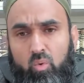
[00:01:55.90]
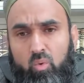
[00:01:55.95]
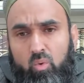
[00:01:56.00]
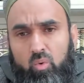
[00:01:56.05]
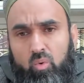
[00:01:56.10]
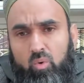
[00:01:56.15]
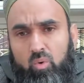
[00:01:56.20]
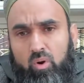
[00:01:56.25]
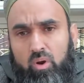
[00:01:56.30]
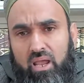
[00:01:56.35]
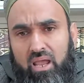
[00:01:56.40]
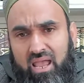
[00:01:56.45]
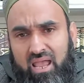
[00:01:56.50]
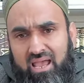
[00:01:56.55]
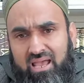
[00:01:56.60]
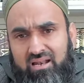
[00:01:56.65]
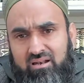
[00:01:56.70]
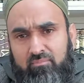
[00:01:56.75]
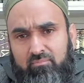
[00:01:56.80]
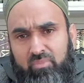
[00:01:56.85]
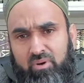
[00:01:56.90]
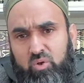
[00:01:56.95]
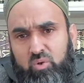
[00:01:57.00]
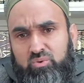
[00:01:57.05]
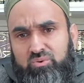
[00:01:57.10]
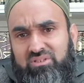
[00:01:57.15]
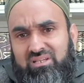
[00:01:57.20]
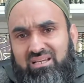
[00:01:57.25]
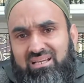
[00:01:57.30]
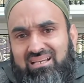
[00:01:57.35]
and by
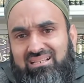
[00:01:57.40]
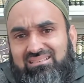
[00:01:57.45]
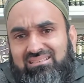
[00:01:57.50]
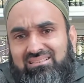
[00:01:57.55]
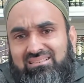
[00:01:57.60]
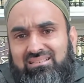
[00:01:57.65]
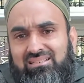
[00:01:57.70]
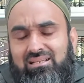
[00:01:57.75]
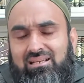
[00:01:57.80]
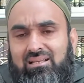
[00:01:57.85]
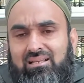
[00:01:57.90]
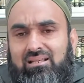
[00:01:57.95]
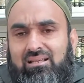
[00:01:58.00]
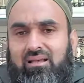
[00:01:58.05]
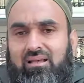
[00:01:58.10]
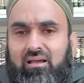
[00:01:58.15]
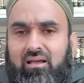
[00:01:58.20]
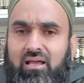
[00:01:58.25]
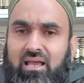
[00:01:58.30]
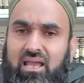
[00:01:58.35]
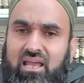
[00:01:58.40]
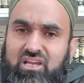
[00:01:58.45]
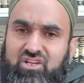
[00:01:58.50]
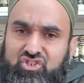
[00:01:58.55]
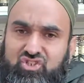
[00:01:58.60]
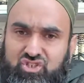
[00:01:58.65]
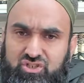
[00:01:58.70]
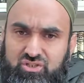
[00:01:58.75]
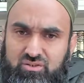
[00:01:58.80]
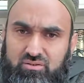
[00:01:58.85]
losing his
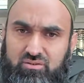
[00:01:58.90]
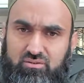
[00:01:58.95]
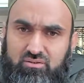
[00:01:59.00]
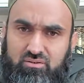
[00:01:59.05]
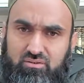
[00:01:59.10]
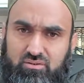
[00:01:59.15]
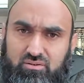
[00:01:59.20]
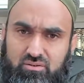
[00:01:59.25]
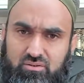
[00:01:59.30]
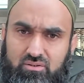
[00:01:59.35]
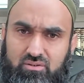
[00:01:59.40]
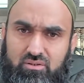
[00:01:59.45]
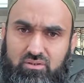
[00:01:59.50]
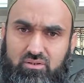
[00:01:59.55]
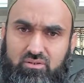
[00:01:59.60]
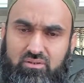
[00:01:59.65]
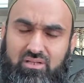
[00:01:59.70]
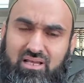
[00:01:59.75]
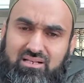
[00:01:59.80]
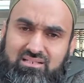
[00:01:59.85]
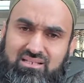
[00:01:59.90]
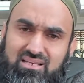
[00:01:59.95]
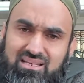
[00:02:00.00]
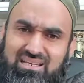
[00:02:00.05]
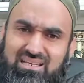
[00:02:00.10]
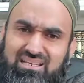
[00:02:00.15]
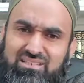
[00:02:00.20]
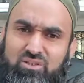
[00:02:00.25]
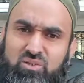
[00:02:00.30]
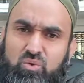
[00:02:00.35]
age, that
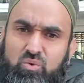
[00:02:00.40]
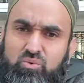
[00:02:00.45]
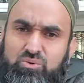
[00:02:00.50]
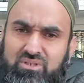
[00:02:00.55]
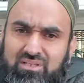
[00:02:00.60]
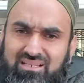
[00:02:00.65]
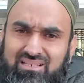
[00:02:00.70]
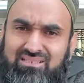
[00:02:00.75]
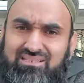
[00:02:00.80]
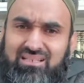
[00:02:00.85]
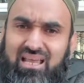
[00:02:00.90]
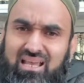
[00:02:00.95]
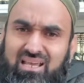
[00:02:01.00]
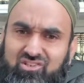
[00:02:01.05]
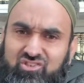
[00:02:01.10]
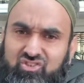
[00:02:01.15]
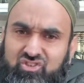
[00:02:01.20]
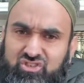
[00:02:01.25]
he's losing his age,